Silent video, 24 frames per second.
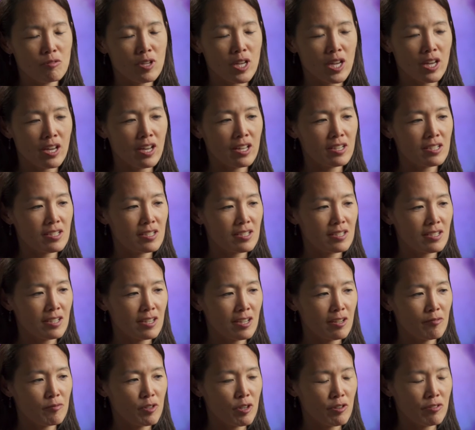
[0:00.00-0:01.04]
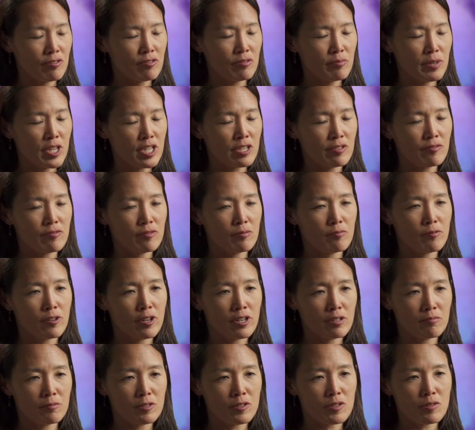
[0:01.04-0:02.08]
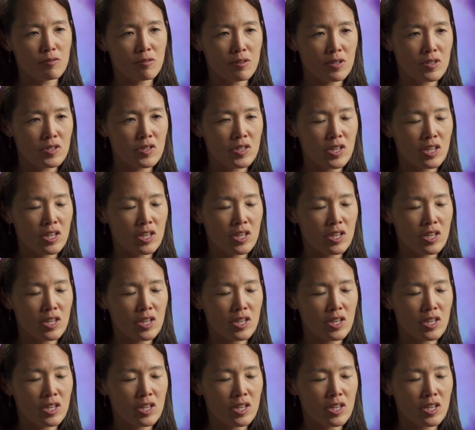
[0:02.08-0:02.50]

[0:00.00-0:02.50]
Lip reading: get your information from credible source,